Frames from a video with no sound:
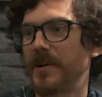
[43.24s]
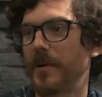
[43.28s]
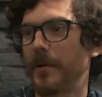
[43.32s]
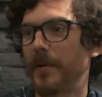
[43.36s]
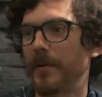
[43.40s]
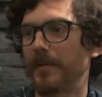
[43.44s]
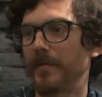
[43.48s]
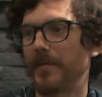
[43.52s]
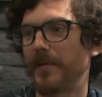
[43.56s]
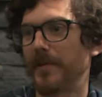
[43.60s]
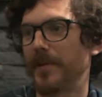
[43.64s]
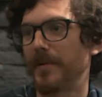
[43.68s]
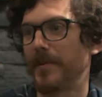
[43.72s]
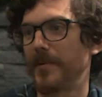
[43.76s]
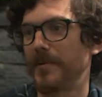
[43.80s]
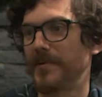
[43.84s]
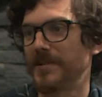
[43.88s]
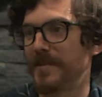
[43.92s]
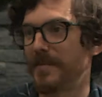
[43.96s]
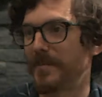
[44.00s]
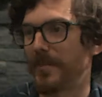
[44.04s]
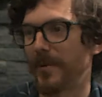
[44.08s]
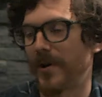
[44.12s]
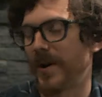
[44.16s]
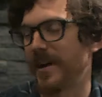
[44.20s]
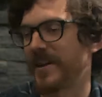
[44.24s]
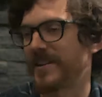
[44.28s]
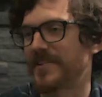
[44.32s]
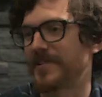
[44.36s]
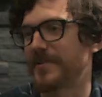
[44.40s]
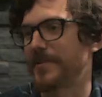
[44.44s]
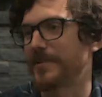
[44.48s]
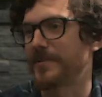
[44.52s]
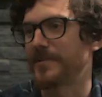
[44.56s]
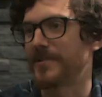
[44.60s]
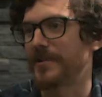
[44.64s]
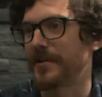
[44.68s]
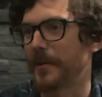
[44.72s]
going for the most
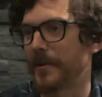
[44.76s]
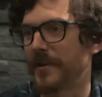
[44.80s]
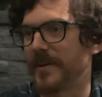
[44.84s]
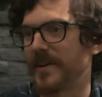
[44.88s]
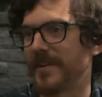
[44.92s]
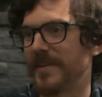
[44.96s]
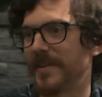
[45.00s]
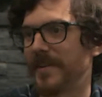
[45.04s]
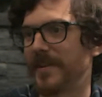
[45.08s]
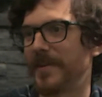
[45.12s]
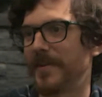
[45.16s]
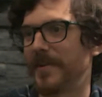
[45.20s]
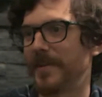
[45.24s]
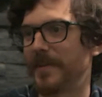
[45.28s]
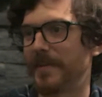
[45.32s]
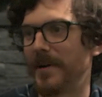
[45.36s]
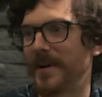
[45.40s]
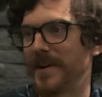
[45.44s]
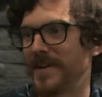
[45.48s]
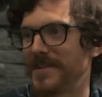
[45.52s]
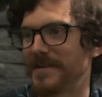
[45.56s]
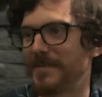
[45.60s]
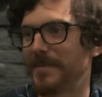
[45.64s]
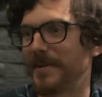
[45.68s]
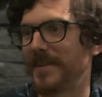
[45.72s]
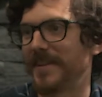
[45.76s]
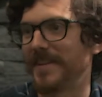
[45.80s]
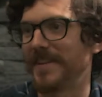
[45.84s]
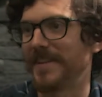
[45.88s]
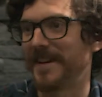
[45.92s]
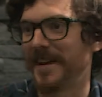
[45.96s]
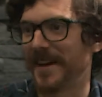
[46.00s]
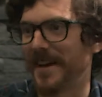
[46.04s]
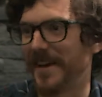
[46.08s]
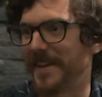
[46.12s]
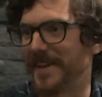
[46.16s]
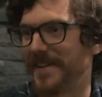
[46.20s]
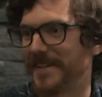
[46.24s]
impractical degree that you could possibly
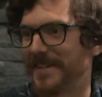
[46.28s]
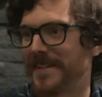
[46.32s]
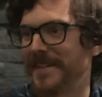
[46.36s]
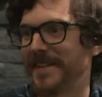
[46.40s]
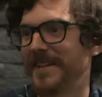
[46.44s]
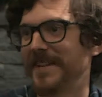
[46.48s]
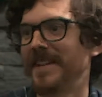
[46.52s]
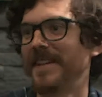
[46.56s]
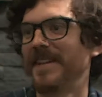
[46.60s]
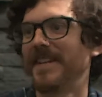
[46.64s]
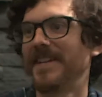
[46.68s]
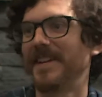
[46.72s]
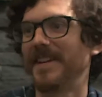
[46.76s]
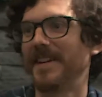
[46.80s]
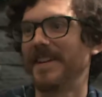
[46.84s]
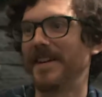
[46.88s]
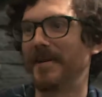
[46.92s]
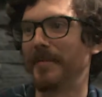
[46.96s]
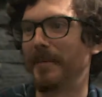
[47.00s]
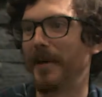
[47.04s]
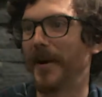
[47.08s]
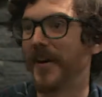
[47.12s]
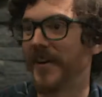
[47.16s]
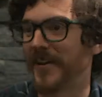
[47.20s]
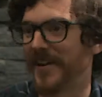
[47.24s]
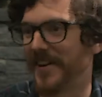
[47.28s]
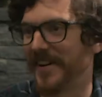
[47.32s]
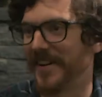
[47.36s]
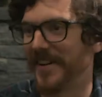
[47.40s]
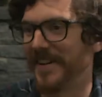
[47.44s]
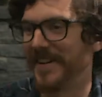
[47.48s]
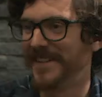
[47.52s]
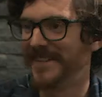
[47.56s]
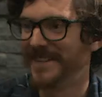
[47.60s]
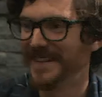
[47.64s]
get in America.